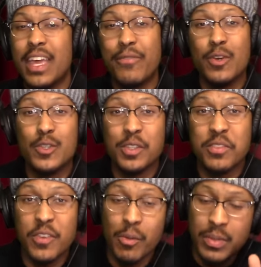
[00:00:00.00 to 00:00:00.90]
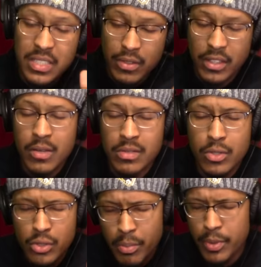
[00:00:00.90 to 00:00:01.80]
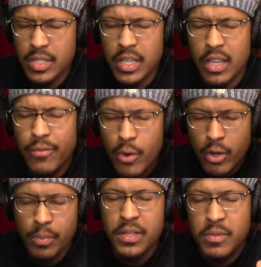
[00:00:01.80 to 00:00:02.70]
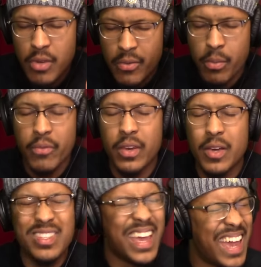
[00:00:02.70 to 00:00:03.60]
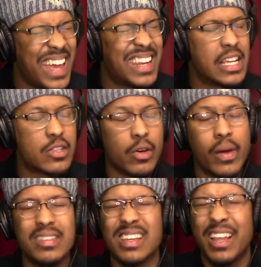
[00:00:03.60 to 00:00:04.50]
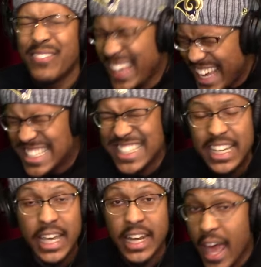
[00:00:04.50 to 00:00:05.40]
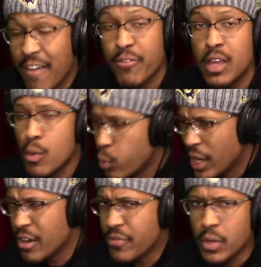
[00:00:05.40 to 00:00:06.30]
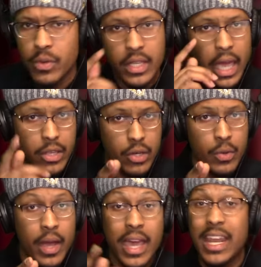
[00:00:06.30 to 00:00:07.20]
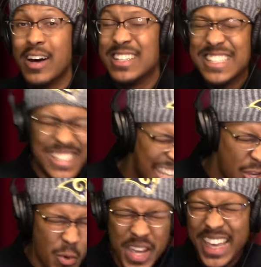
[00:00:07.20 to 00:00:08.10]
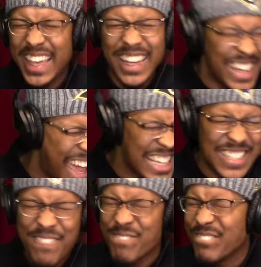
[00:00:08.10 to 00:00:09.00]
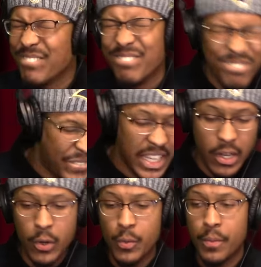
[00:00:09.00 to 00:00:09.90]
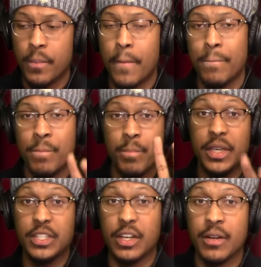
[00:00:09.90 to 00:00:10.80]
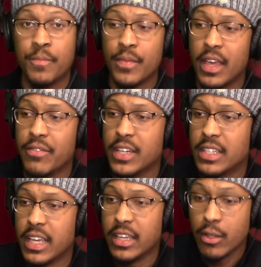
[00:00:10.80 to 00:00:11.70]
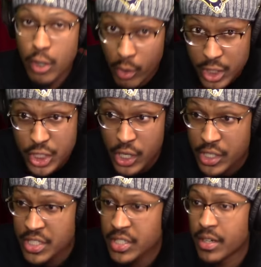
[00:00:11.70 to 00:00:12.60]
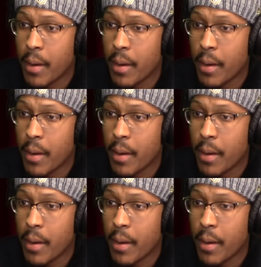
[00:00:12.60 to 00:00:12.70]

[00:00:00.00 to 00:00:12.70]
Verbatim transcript: if you enjoyed this video, please give it a thumbs up. Truly appreciate it. If you are new, please subscribe for more videos. And as always, I love each and every one of you. Yeah, you. And I'll see you in the next video. Peace, y'all. Have a good day. Go to church.